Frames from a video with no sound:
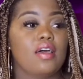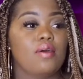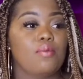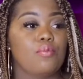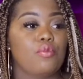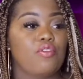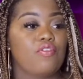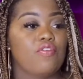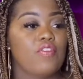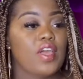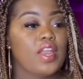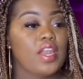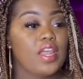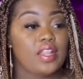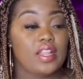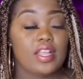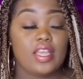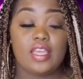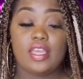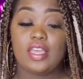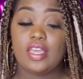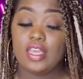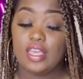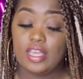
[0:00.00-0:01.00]
we find out
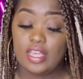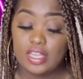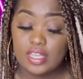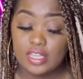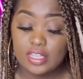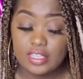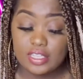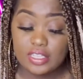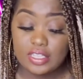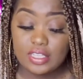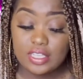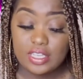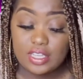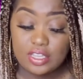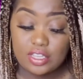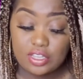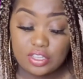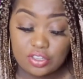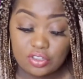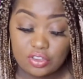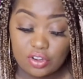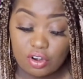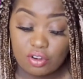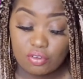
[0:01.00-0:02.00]
that he is,
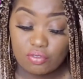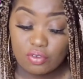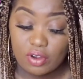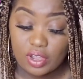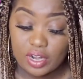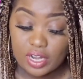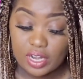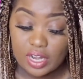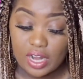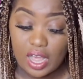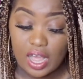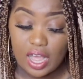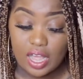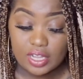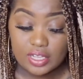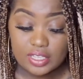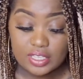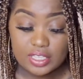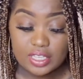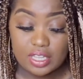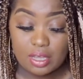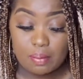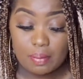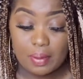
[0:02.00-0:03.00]
you know, running
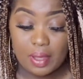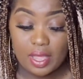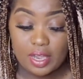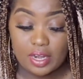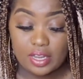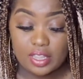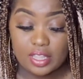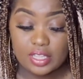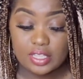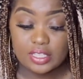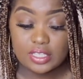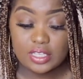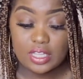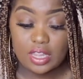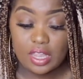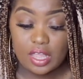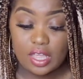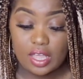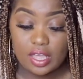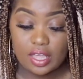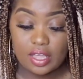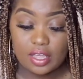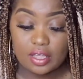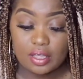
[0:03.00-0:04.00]
Oxy up out of this
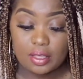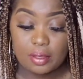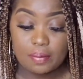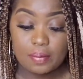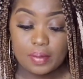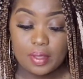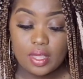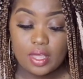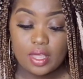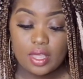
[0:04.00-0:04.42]
club